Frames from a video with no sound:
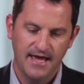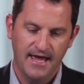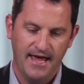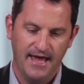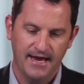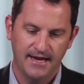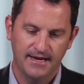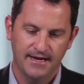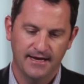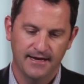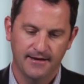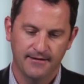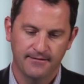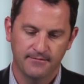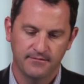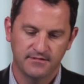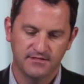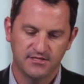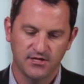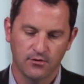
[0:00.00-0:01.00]
And
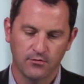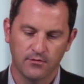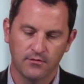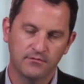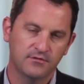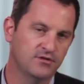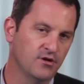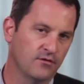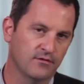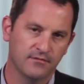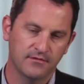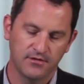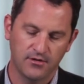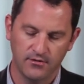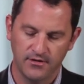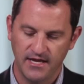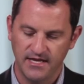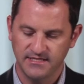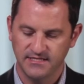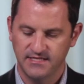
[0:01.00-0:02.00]
so
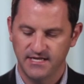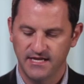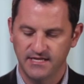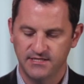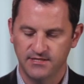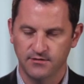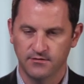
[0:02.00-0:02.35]
don't hesitate